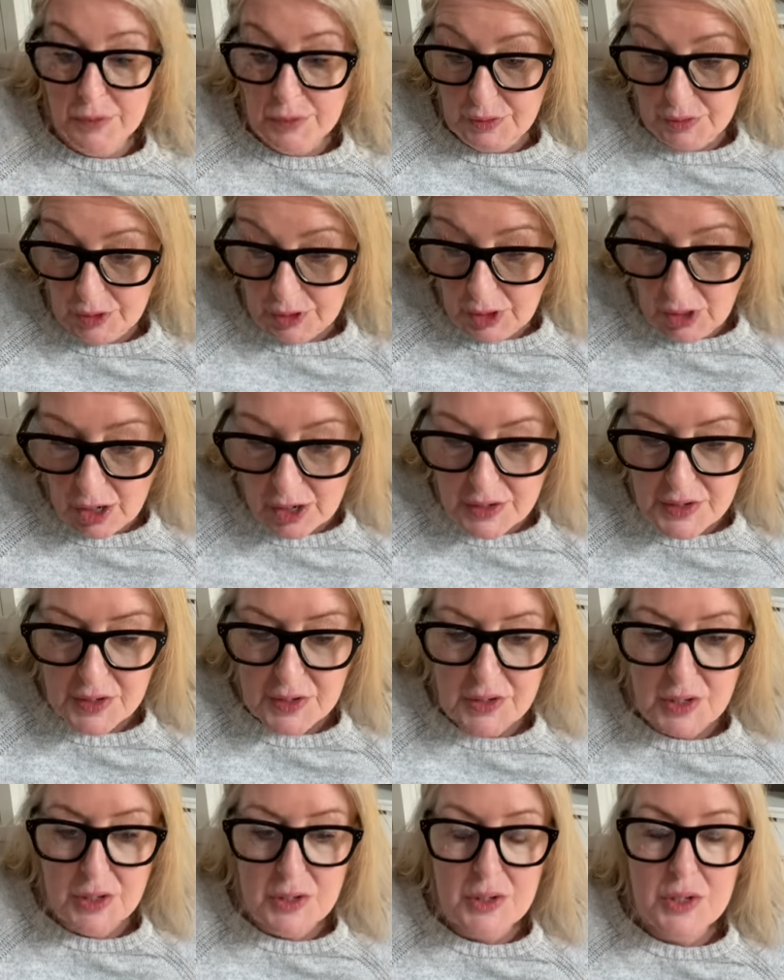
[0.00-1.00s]
the
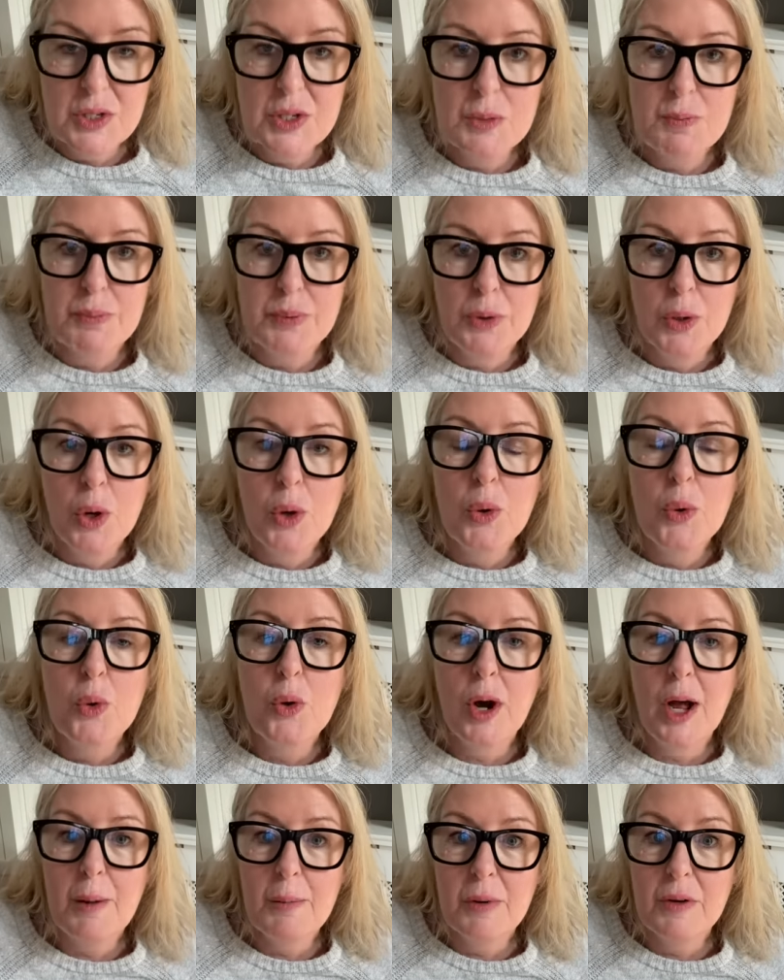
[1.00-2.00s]
narcissist's
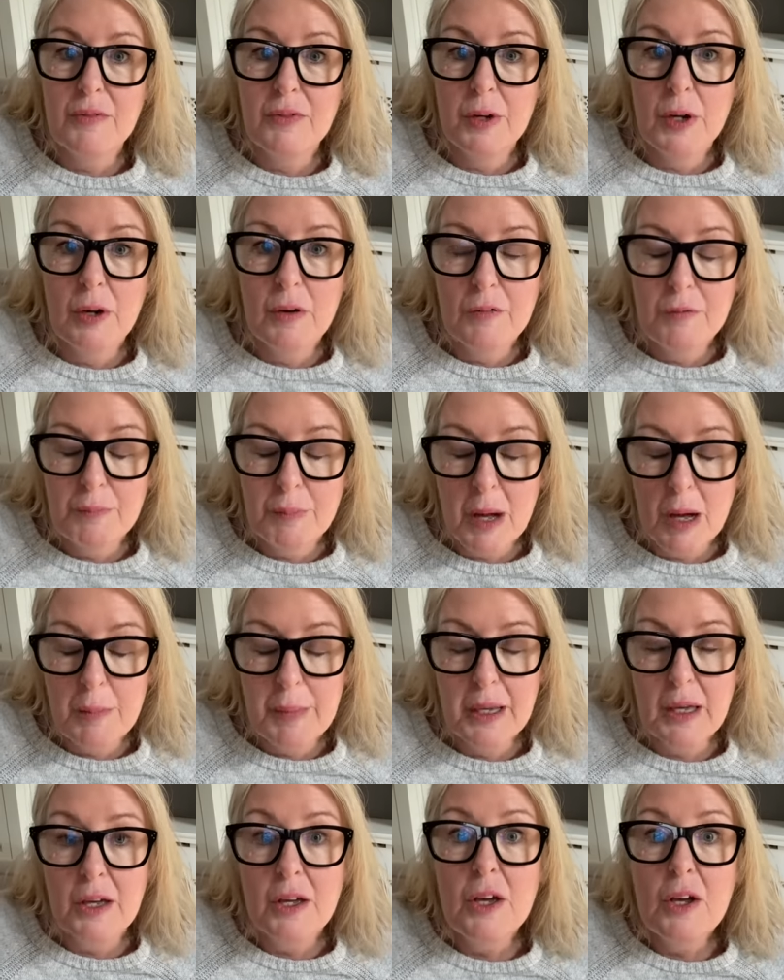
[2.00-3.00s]
program of love
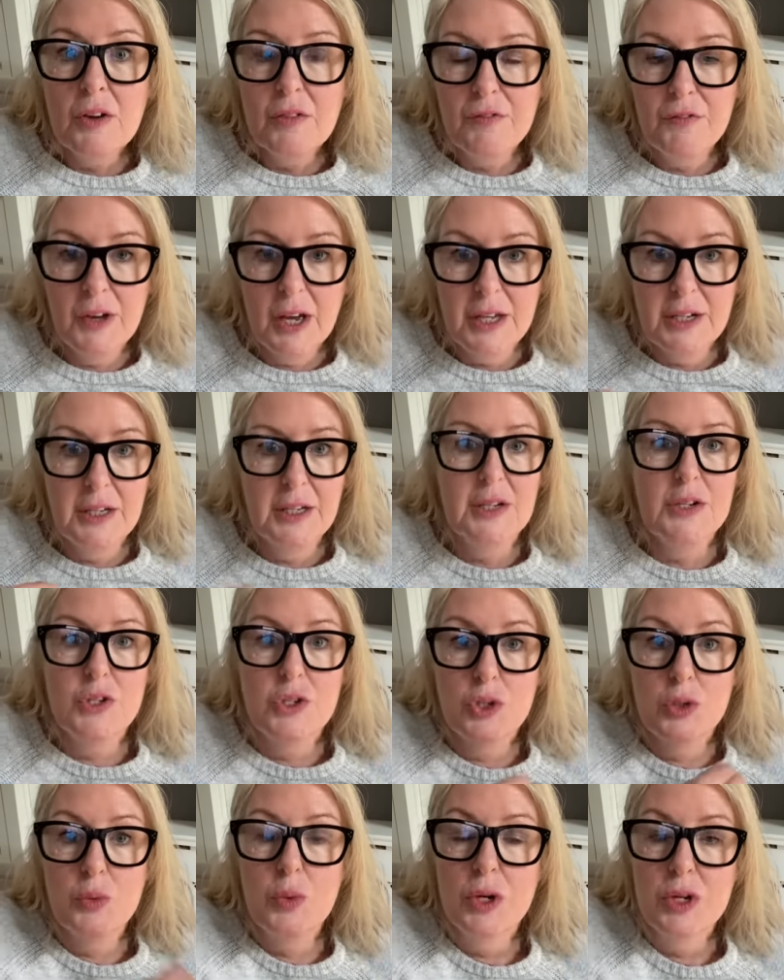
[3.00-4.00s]
bombing fed
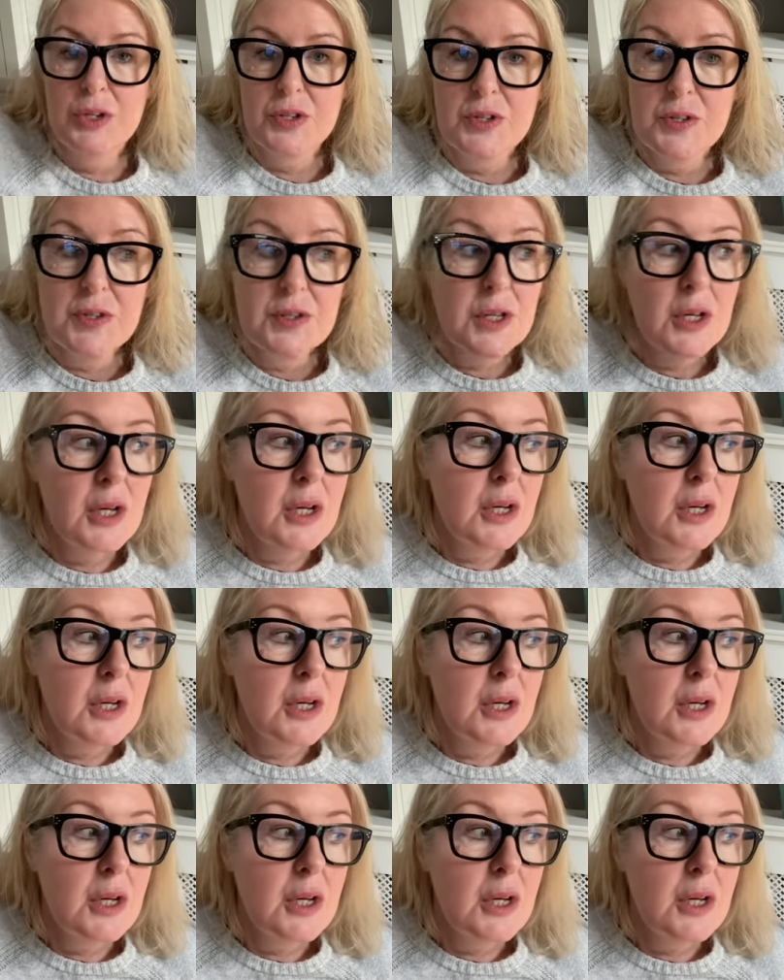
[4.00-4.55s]
into us